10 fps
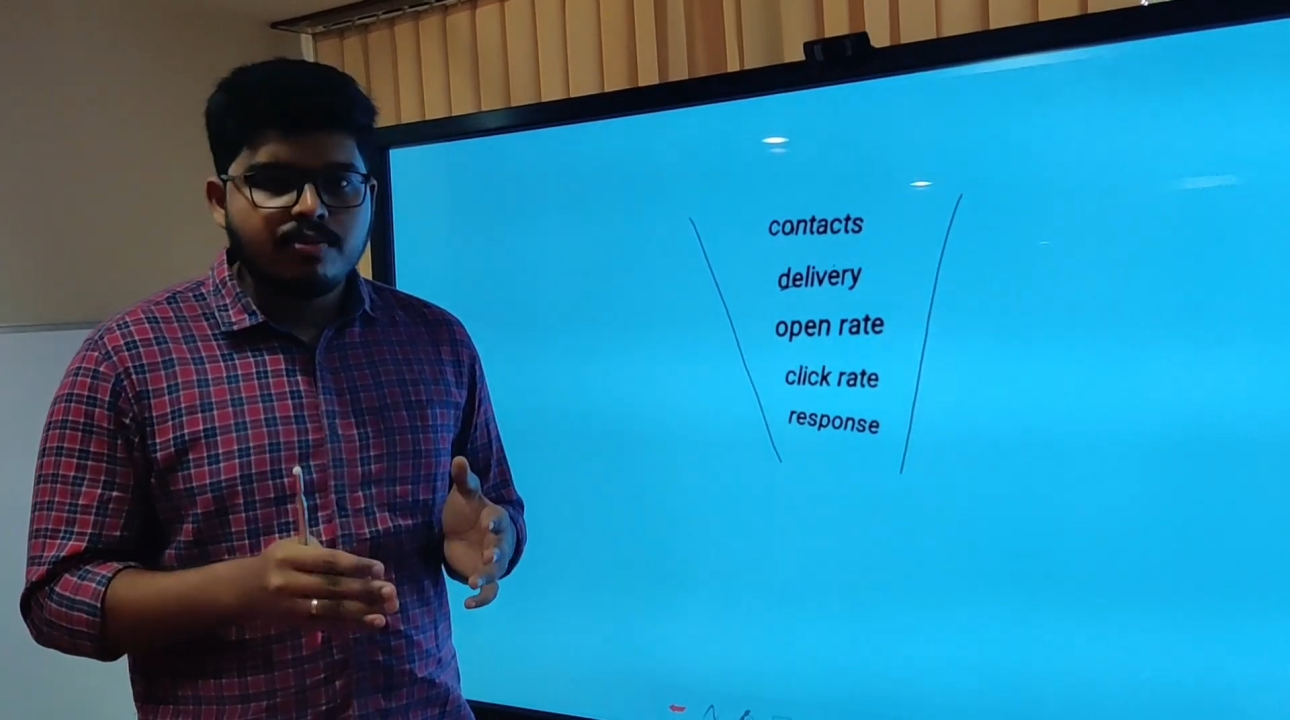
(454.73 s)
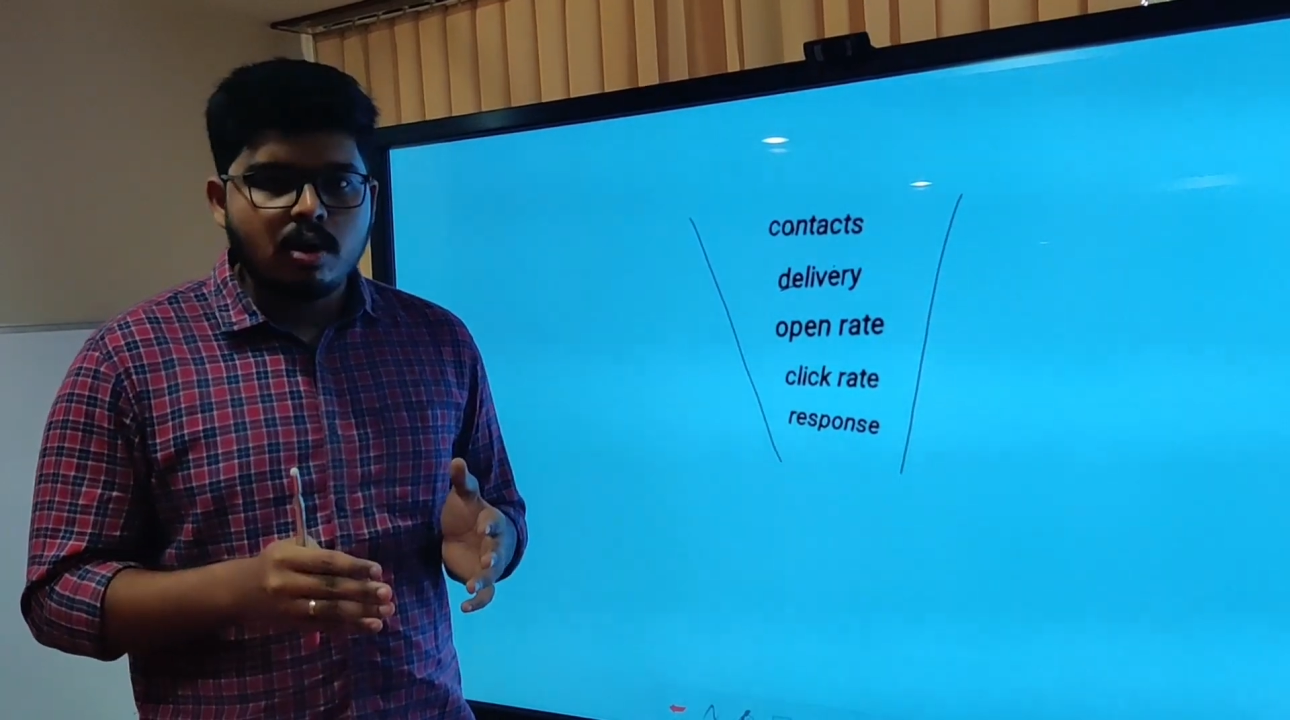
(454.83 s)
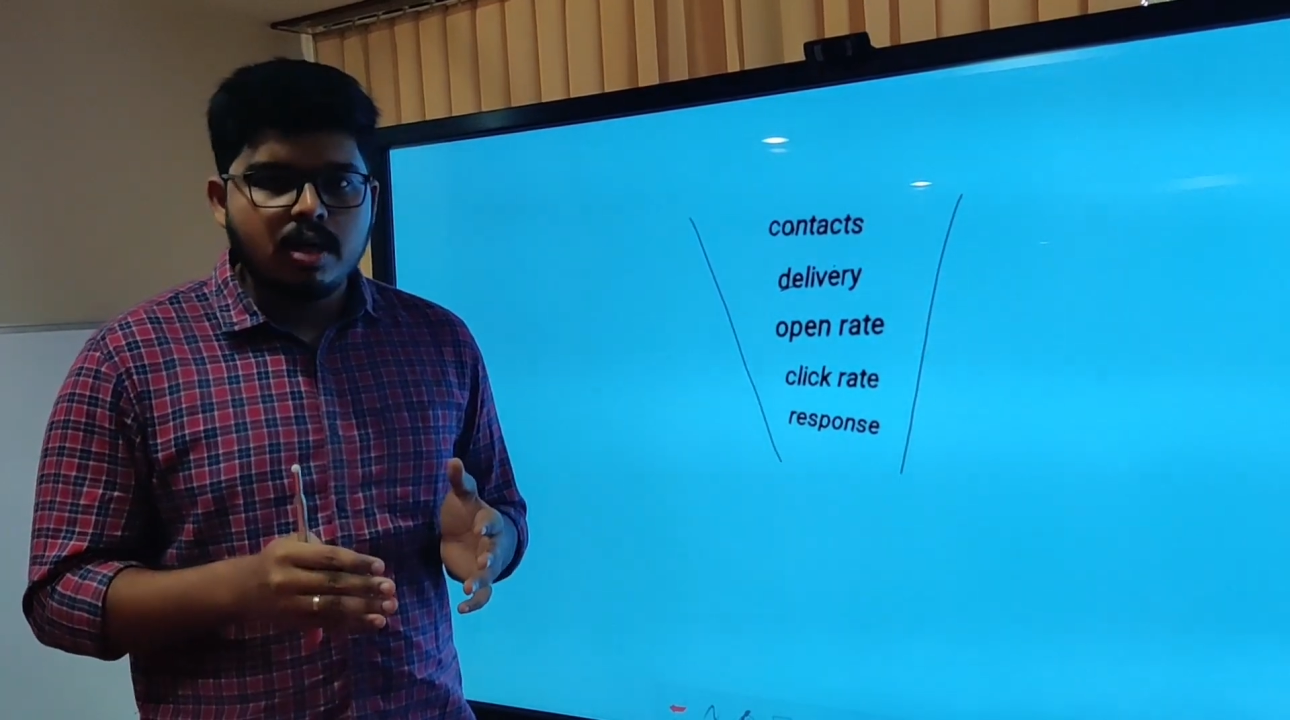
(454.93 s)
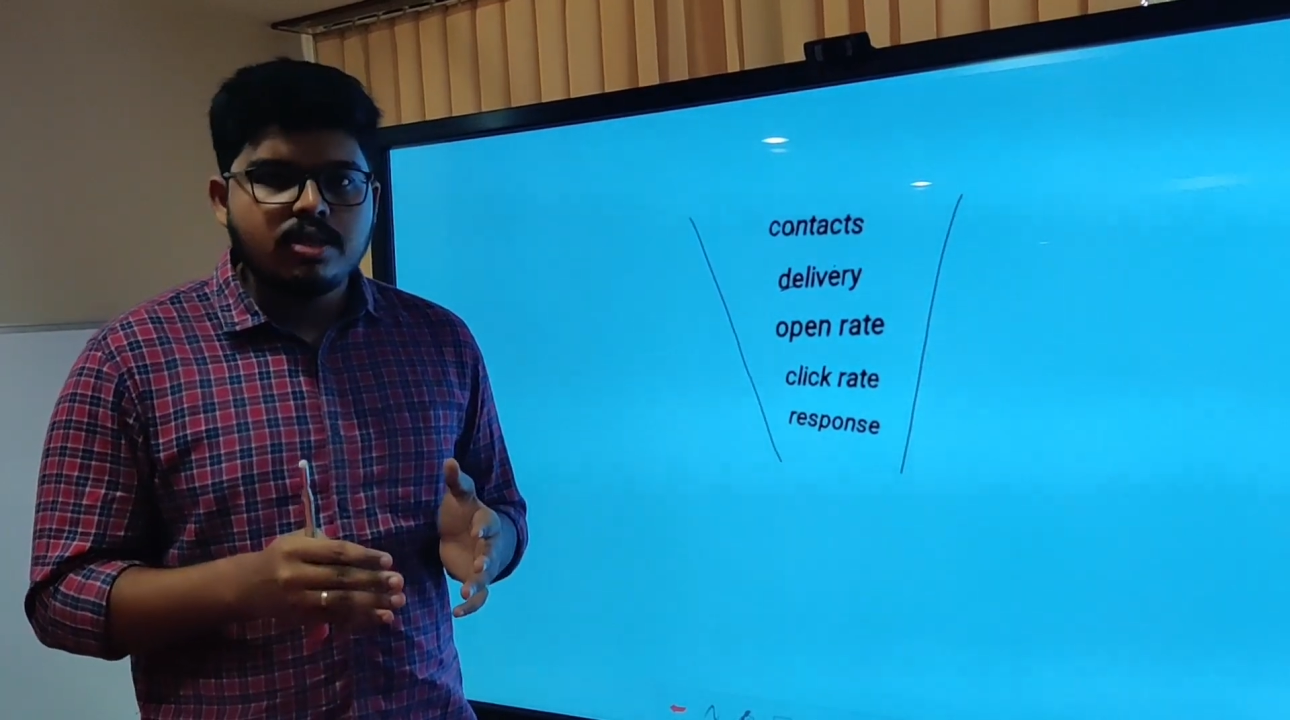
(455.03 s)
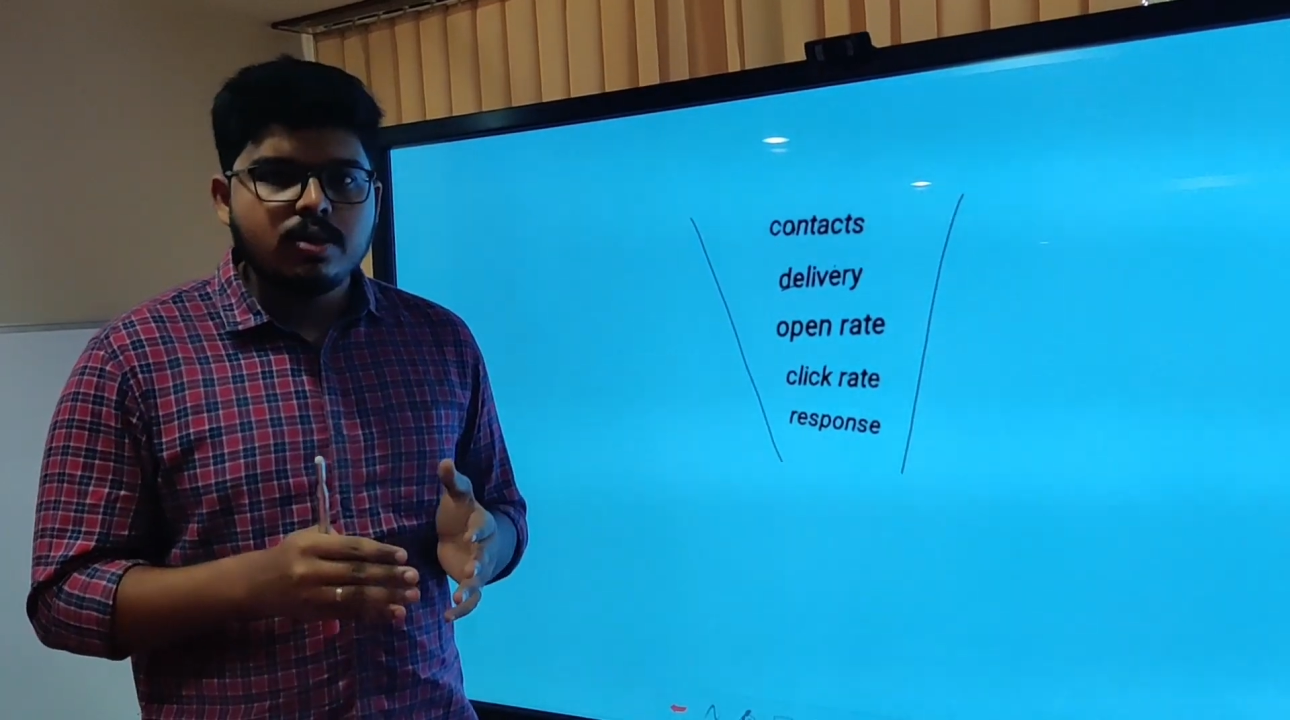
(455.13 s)

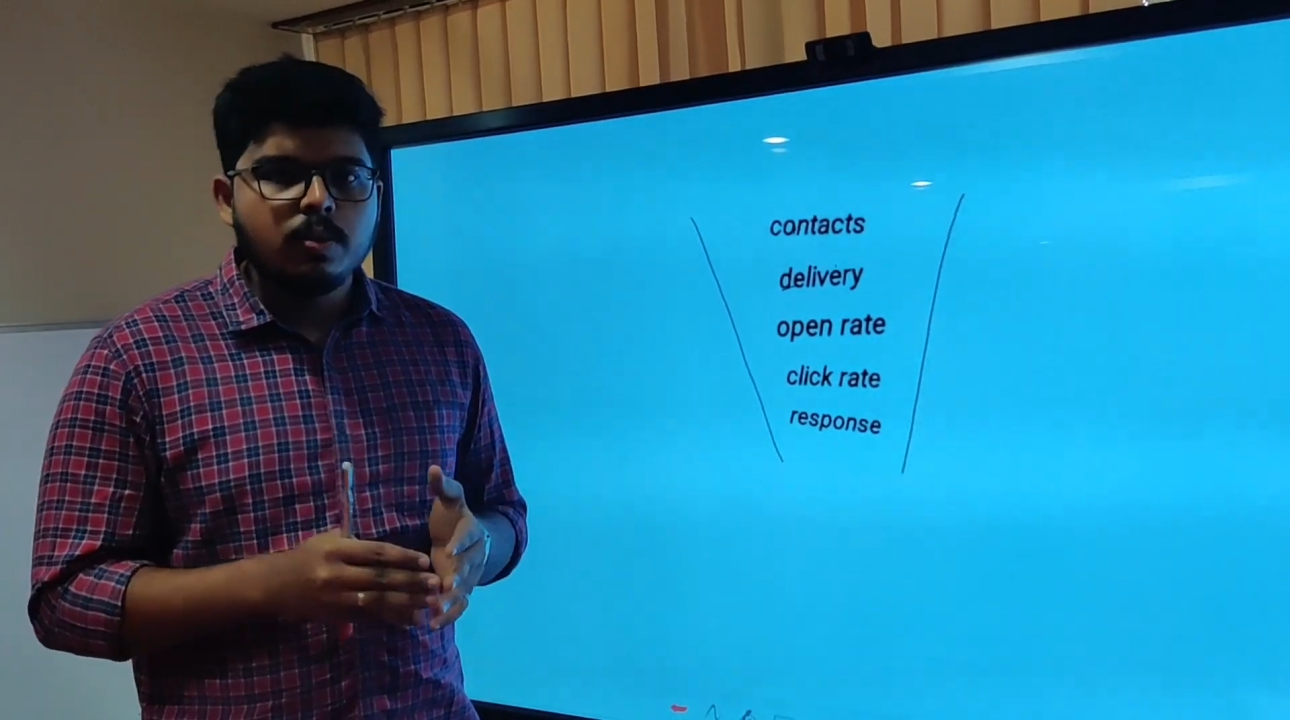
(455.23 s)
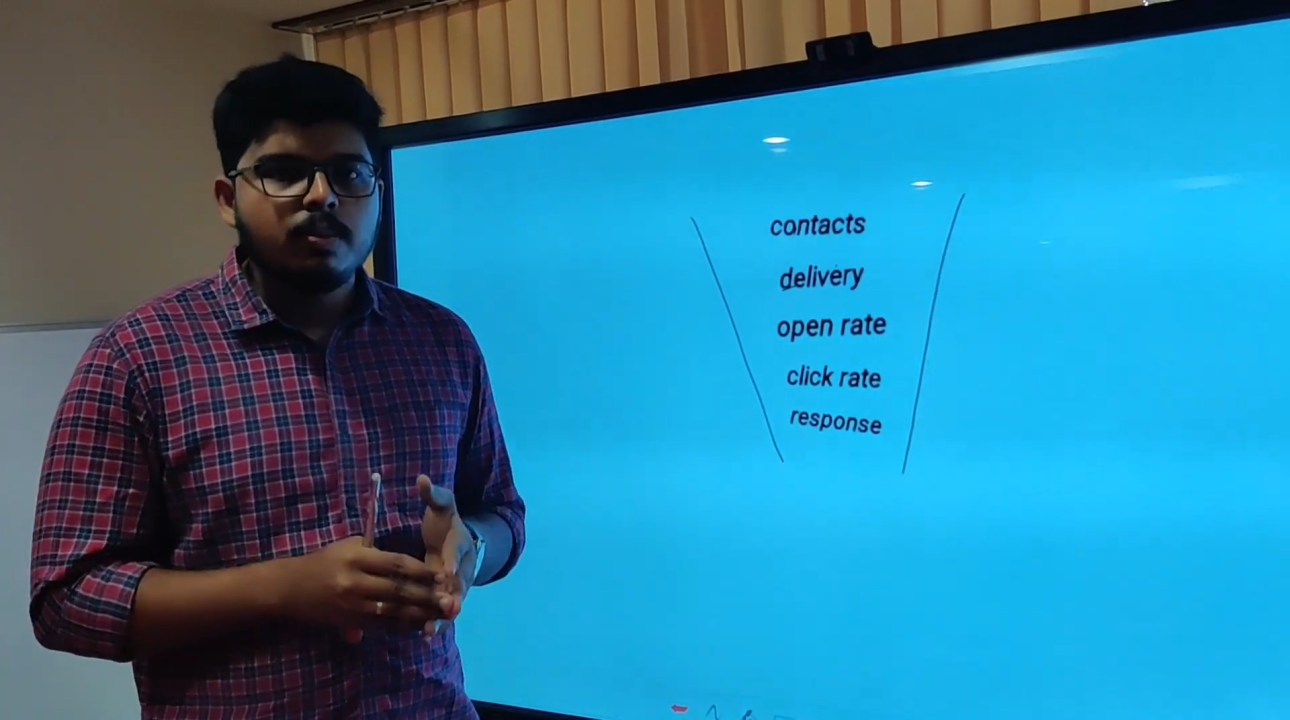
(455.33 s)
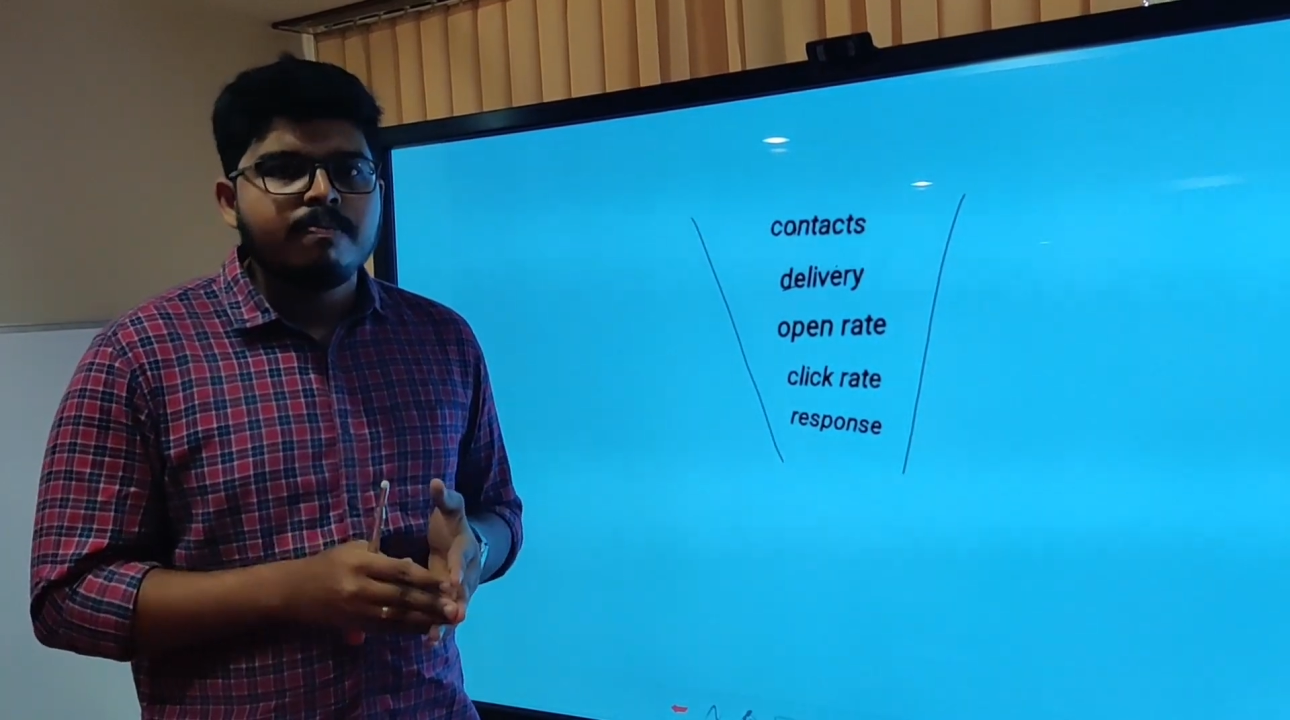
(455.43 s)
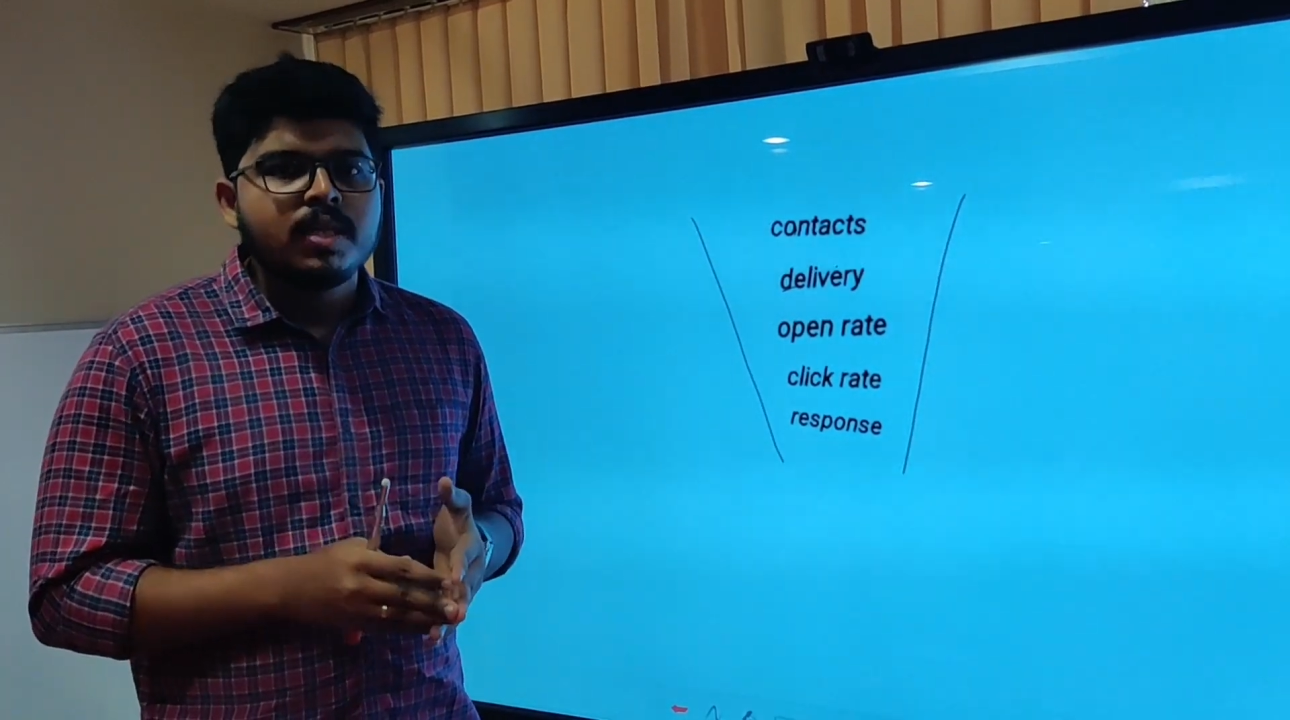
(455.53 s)
fallen through.